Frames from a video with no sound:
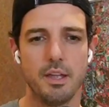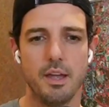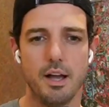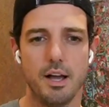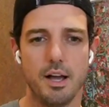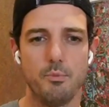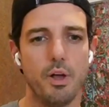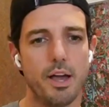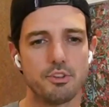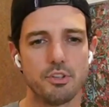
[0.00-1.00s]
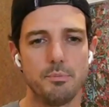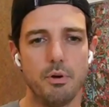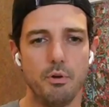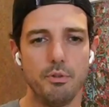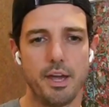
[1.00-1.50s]
will actually
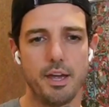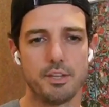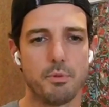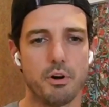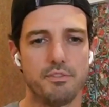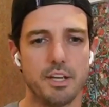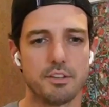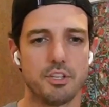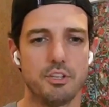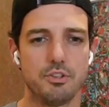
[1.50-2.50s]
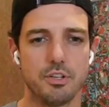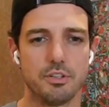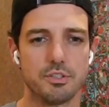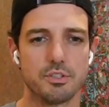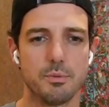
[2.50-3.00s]
pull that as part of the execution.
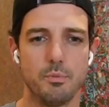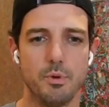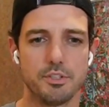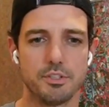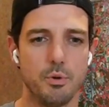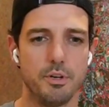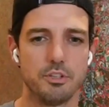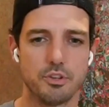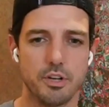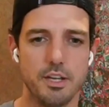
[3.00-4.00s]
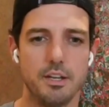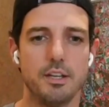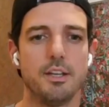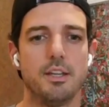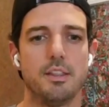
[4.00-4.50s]
So someone wants to open a trade,
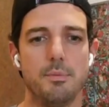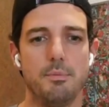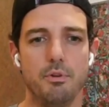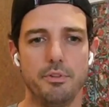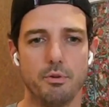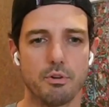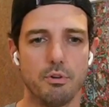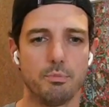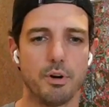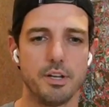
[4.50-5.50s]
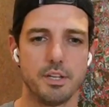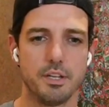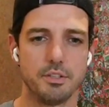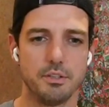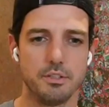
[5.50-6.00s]
they pull in the Oracle price
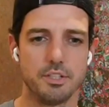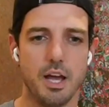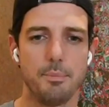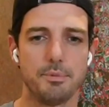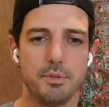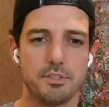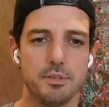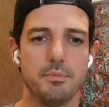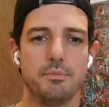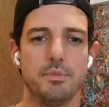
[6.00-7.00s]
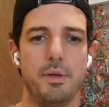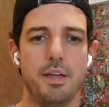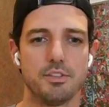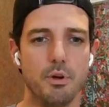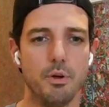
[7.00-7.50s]
onto Optimism, they pay a
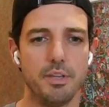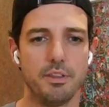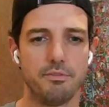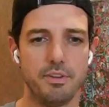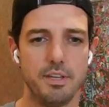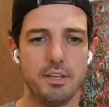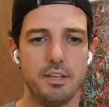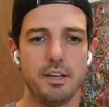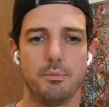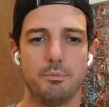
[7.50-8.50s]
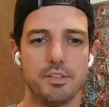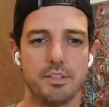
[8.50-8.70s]
small Pyth fee, and the price gets